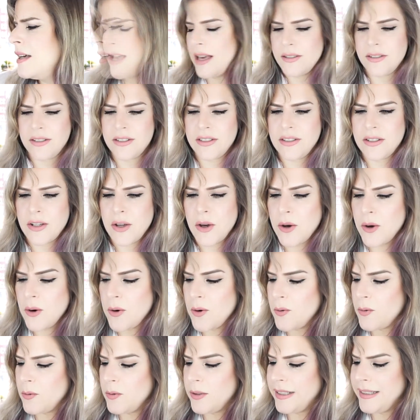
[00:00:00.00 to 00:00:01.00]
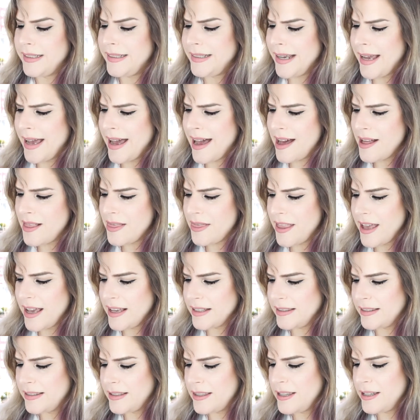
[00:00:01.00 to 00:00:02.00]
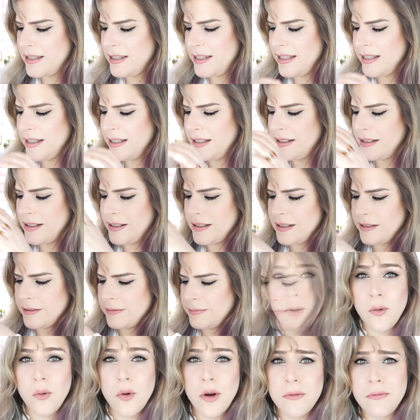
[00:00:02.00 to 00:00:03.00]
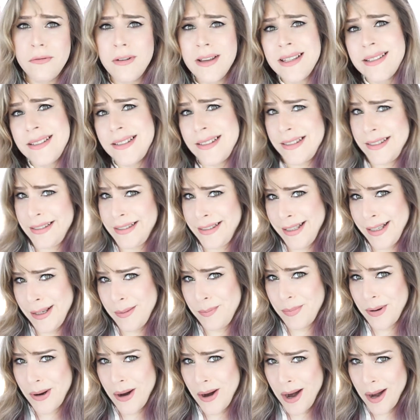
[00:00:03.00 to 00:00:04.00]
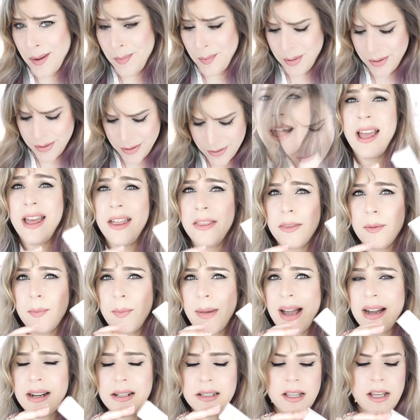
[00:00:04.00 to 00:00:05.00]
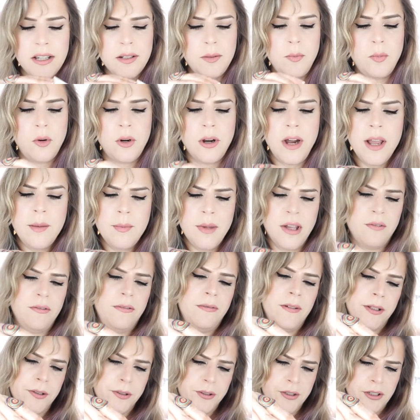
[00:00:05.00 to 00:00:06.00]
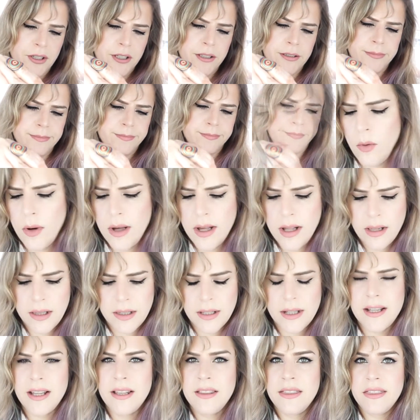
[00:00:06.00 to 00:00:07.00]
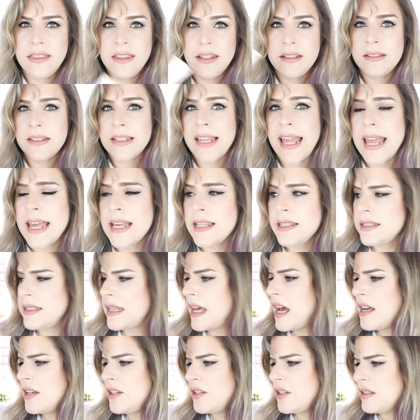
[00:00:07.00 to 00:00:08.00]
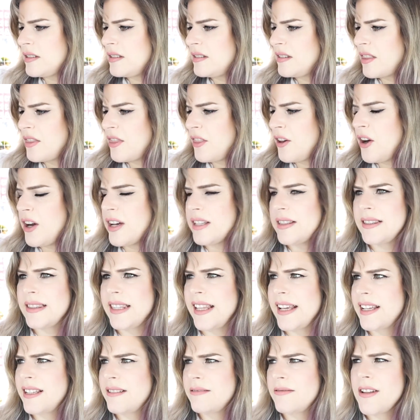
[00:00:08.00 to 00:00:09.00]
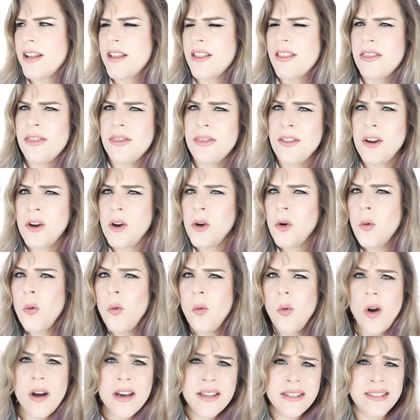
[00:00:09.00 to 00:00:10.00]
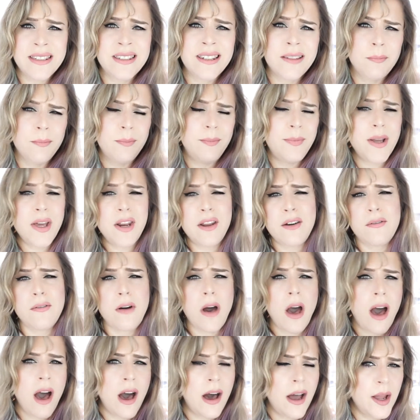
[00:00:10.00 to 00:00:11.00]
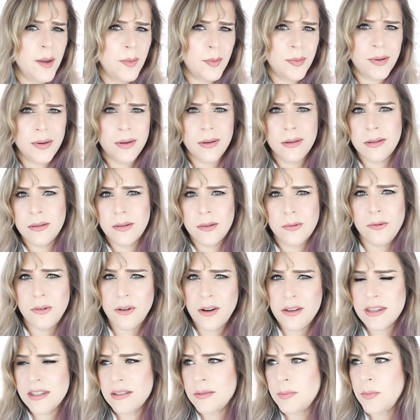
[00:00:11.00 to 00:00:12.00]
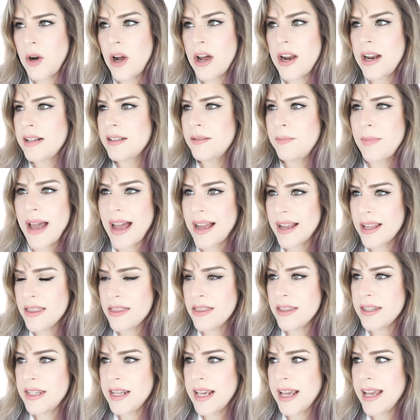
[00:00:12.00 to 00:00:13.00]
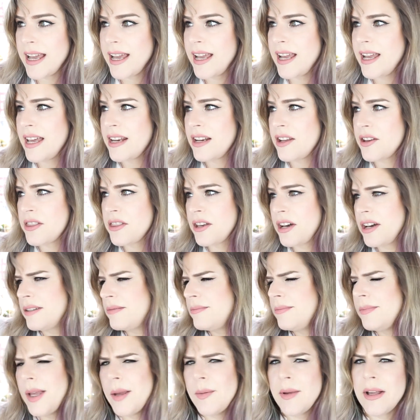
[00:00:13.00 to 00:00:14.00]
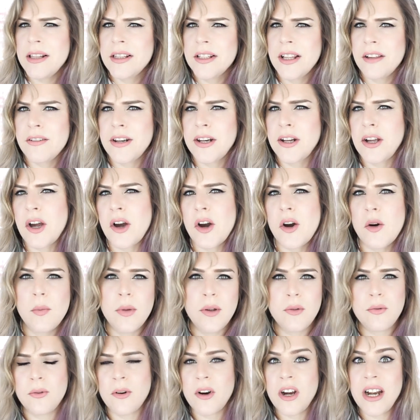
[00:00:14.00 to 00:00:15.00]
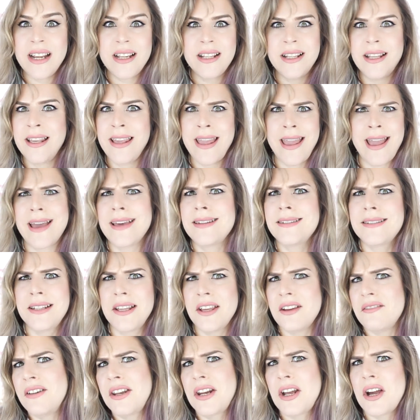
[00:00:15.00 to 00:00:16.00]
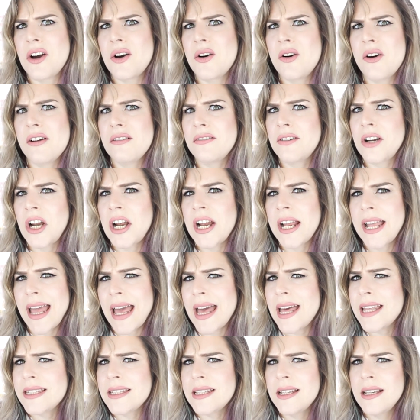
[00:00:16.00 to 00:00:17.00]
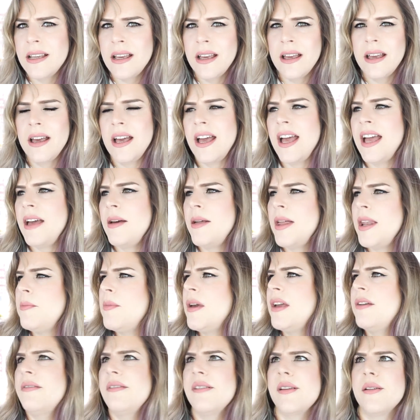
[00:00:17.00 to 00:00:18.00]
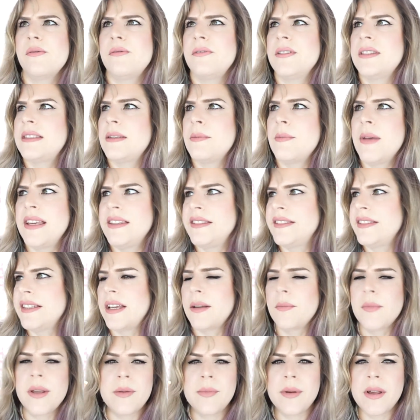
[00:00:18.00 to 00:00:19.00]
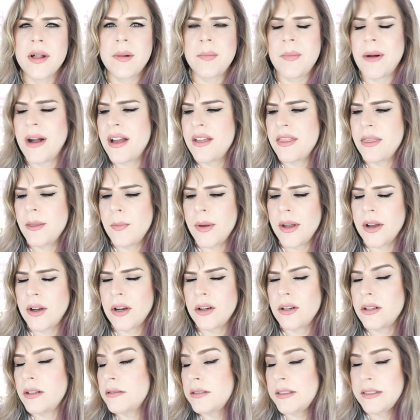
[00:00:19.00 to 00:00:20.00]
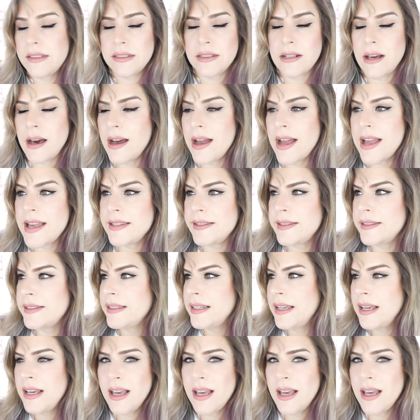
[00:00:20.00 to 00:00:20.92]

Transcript: So yeah, that's the deal with C-Pop. And the Backlight Priming Filter, well, in this case I just thought like there was a bit of a hype for this product back in the day, and I thought maybe I'll give it a go before I can't give it a go ever again. And maybe if it's amazing, maybe I'll buy the bigger size.